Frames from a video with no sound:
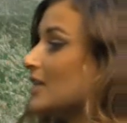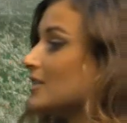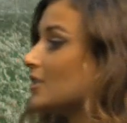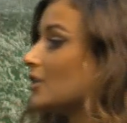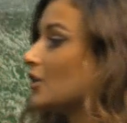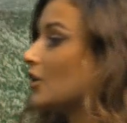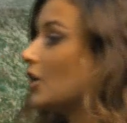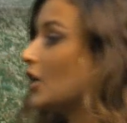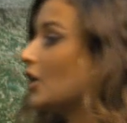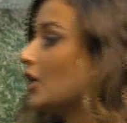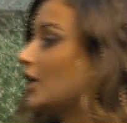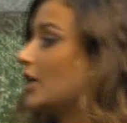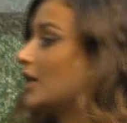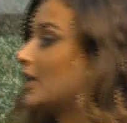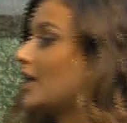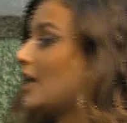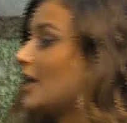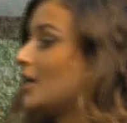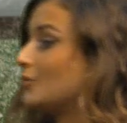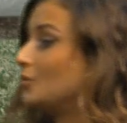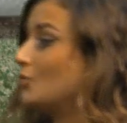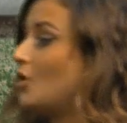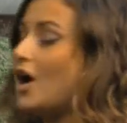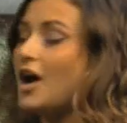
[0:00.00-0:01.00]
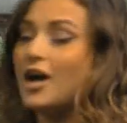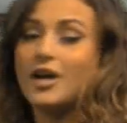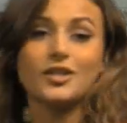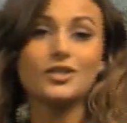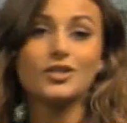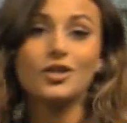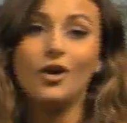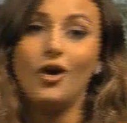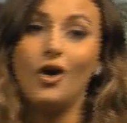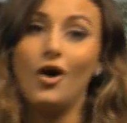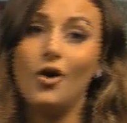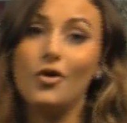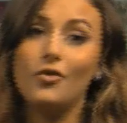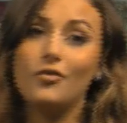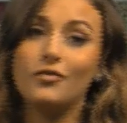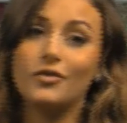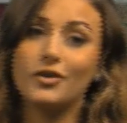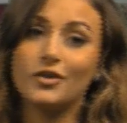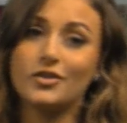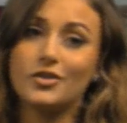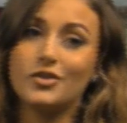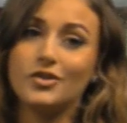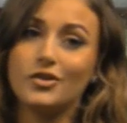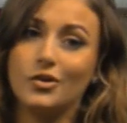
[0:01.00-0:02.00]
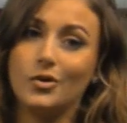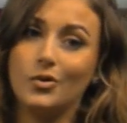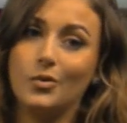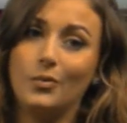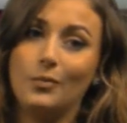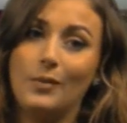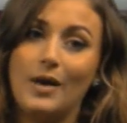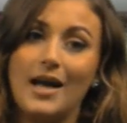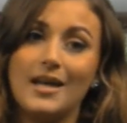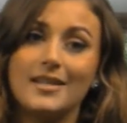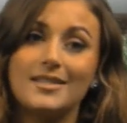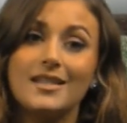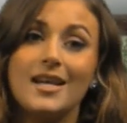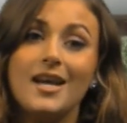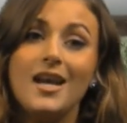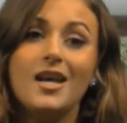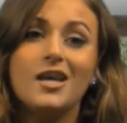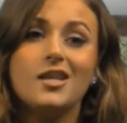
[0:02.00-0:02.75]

a hurricane watch over to the west.